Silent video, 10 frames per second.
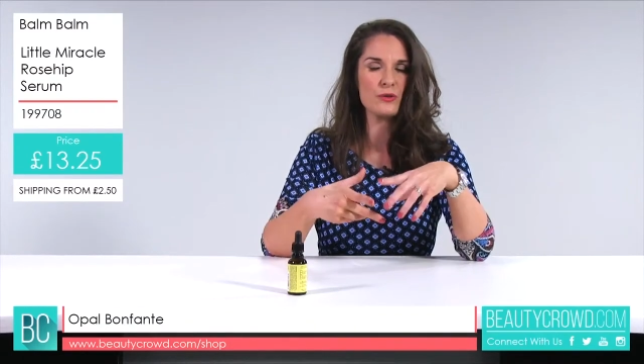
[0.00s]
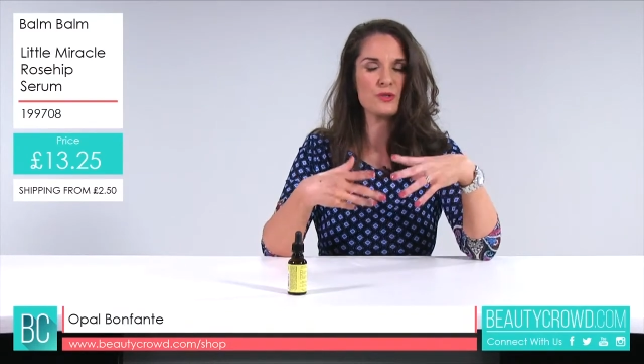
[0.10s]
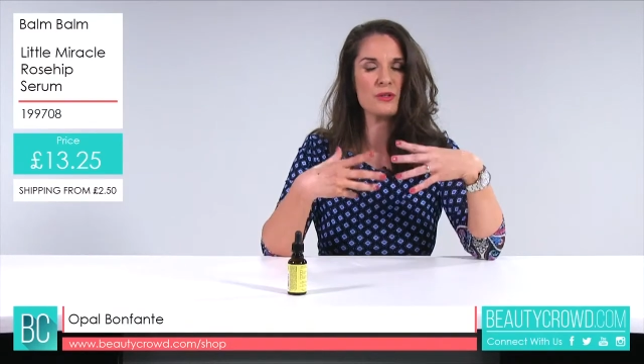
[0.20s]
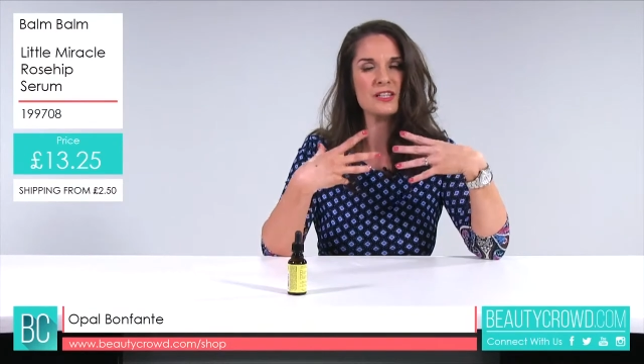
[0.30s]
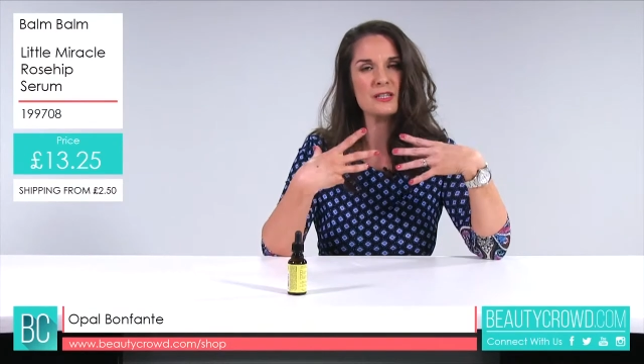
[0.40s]

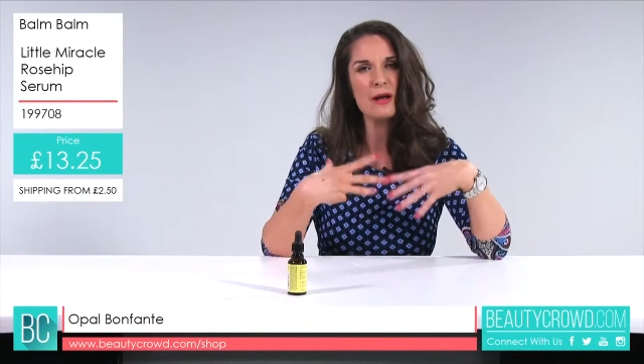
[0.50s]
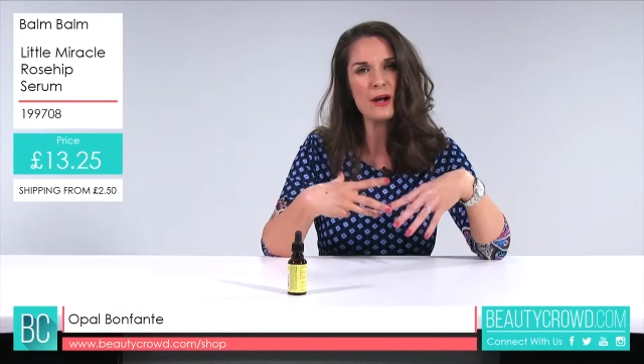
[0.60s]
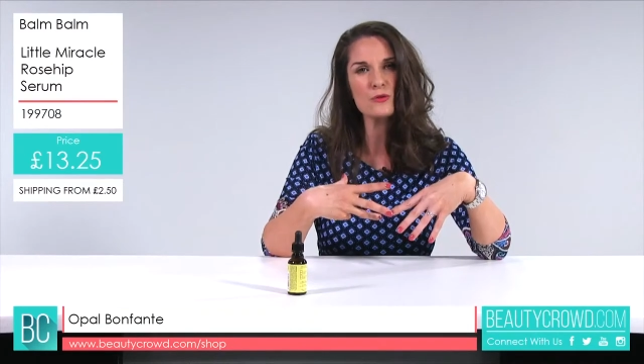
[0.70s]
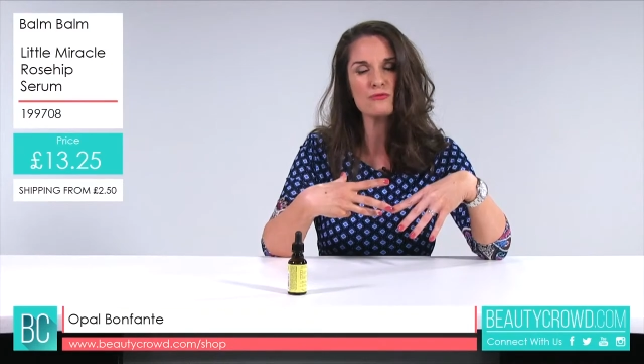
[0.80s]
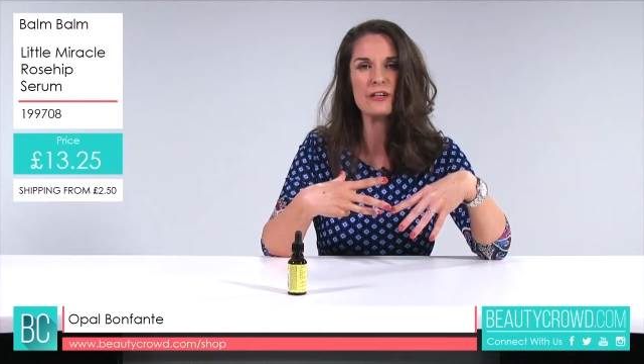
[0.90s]
So it
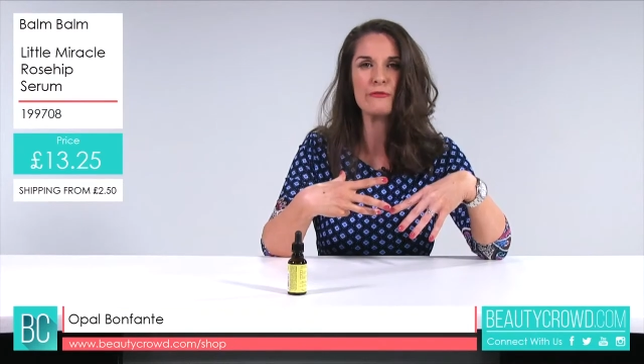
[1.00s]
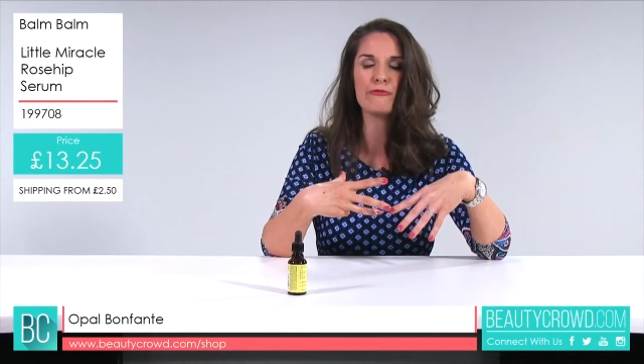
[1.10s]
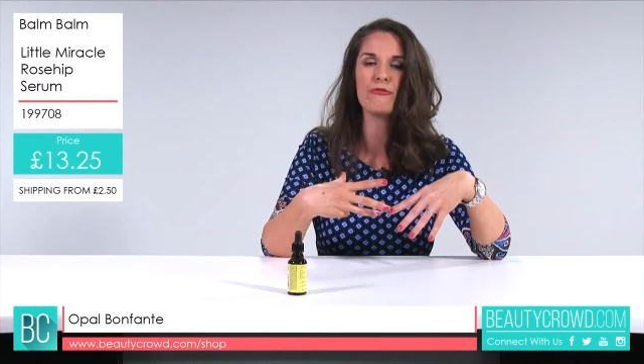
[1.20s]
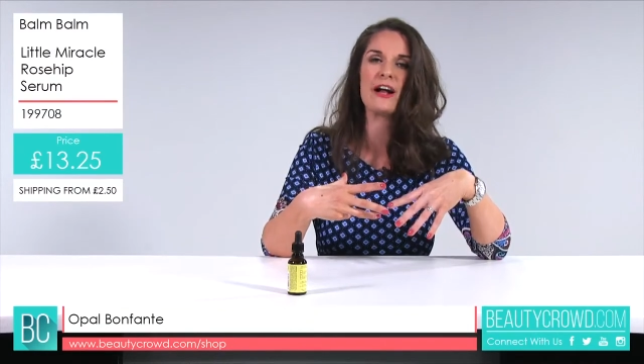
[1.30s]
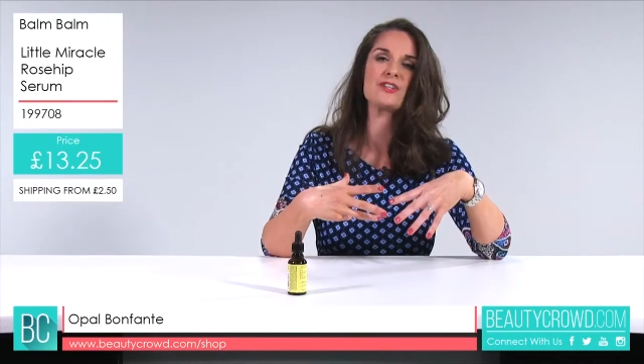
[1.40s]
smells really
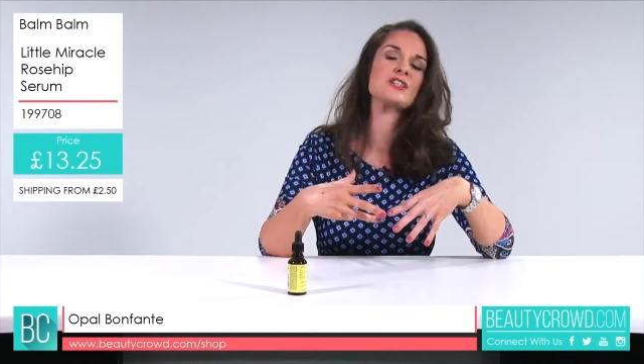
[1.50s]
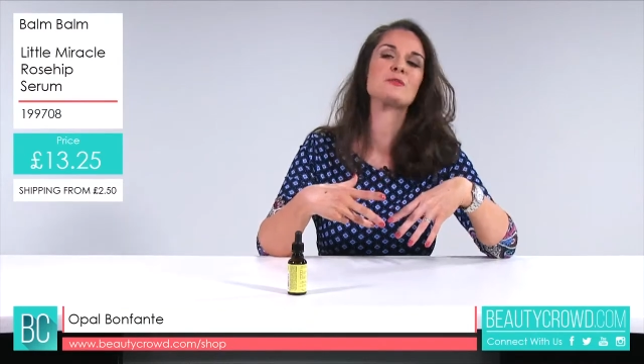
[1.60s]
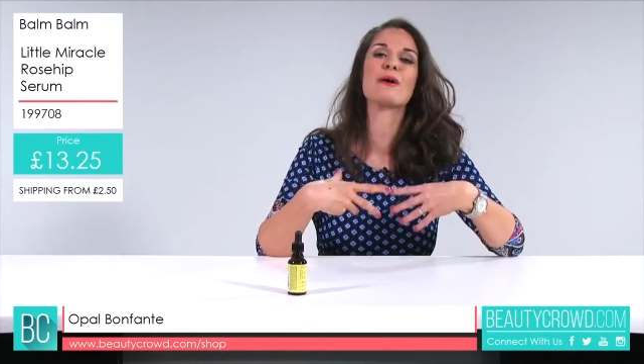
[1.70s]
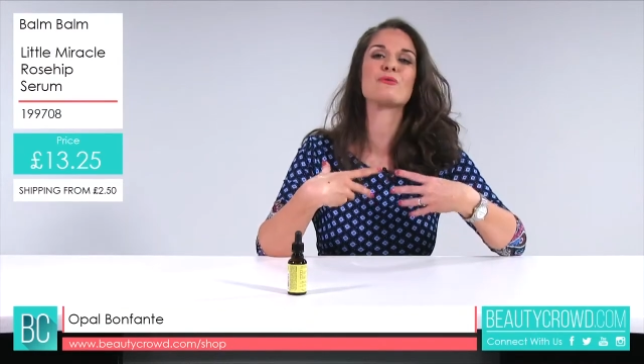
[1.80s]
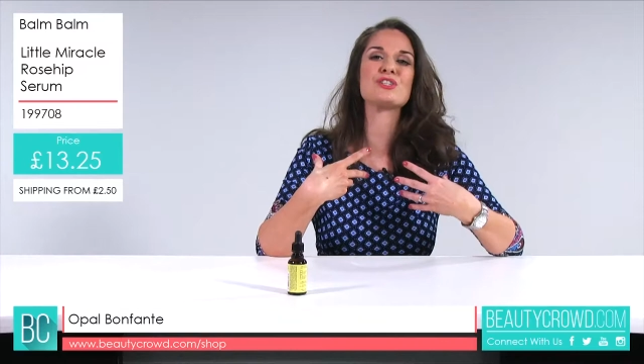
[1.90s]
fresh. It
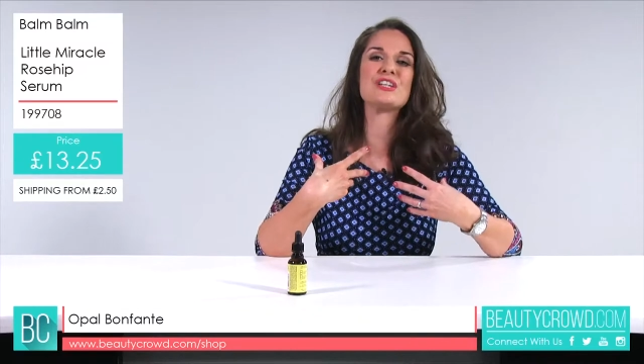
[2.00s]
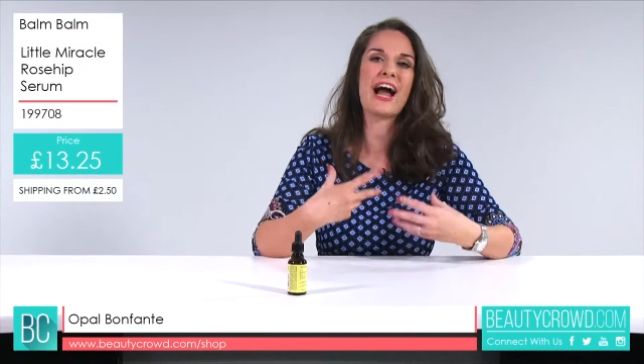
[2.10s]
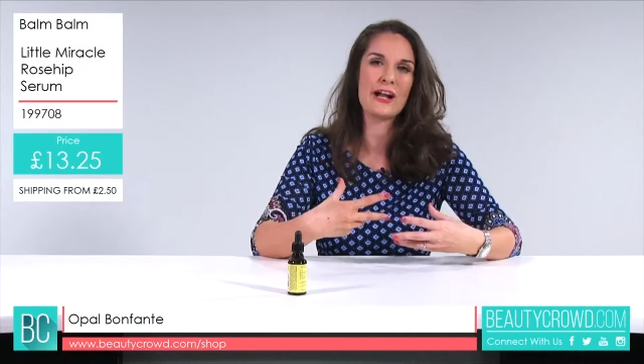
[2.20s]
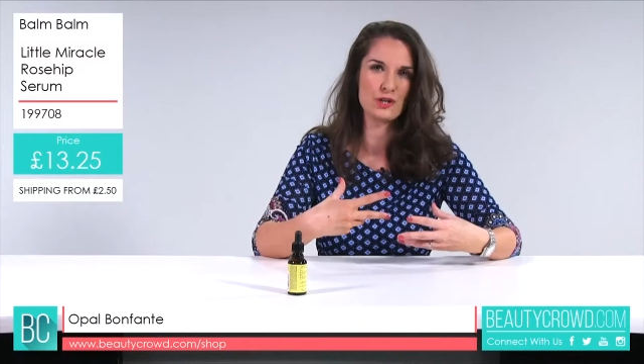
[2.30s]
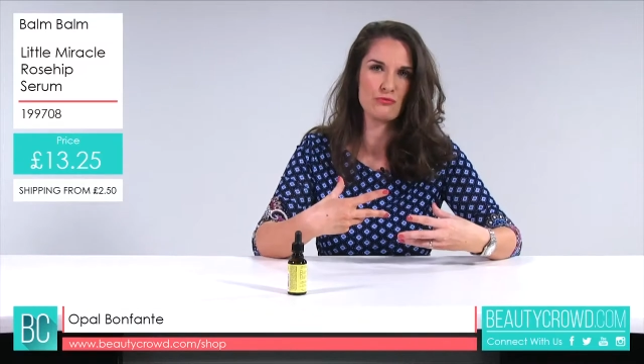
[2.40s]
smells
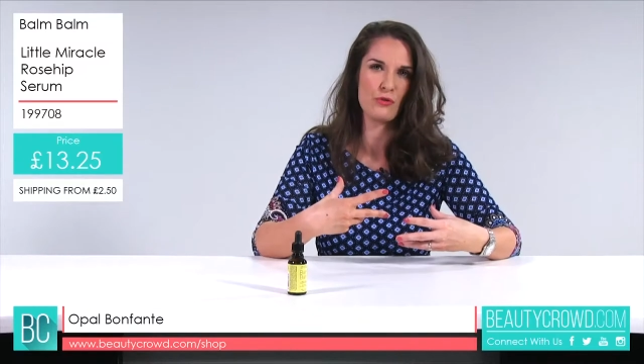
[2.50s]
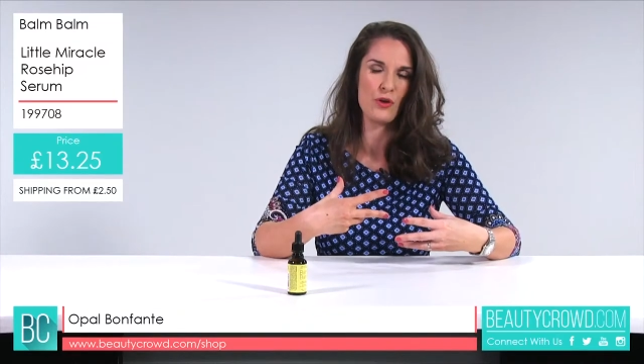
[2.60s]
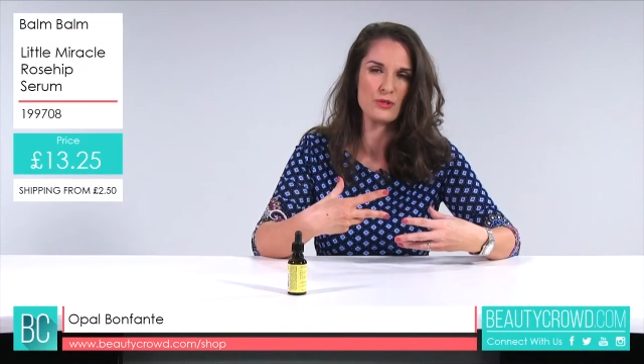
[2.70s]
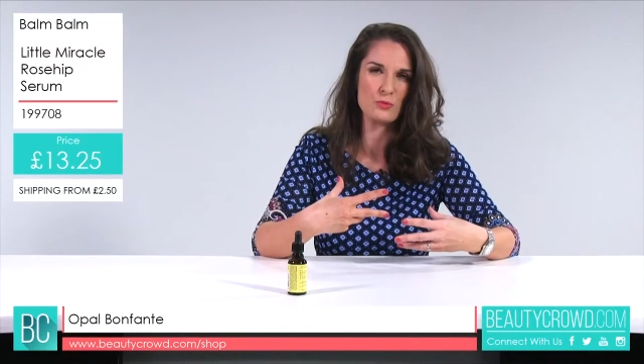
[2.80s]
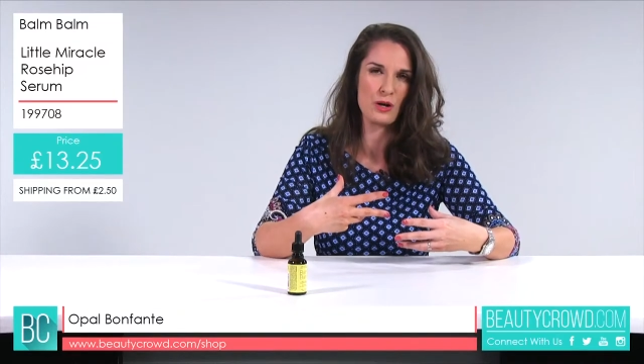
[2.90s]
natural
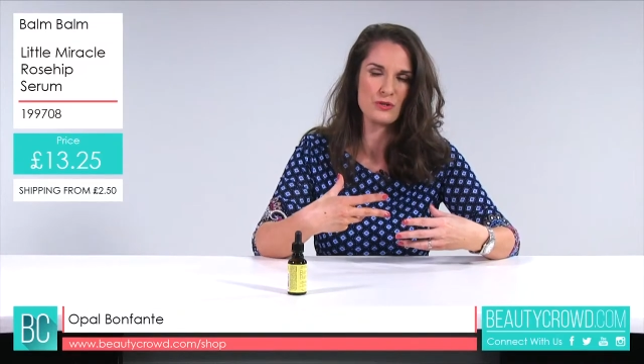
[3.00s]
though as well.